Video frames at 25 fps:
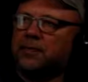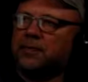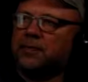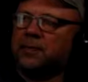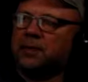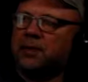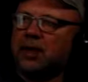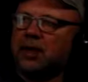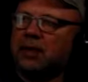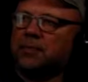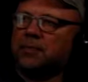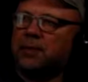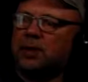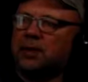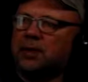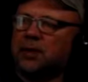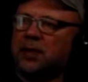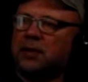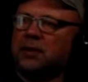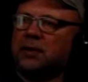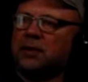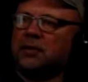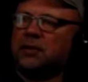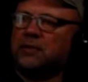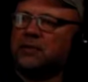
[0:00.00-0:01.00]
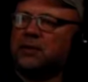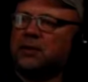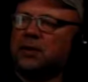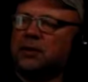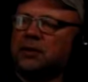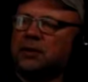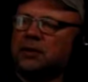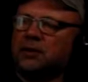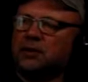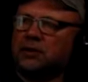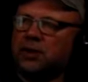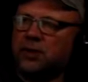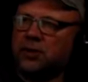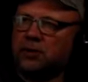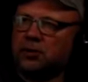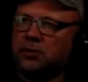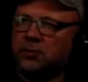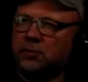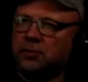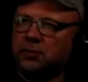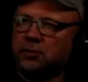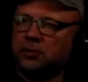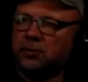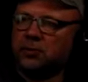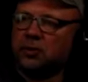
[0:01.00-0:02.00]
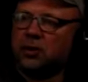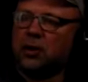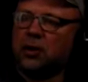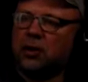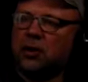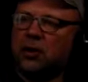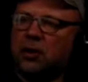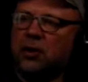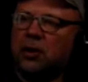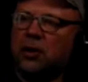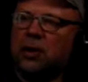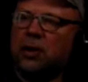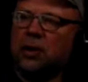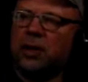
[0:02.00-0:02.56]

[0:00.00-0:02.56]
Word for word: That magnetic field is going to be strong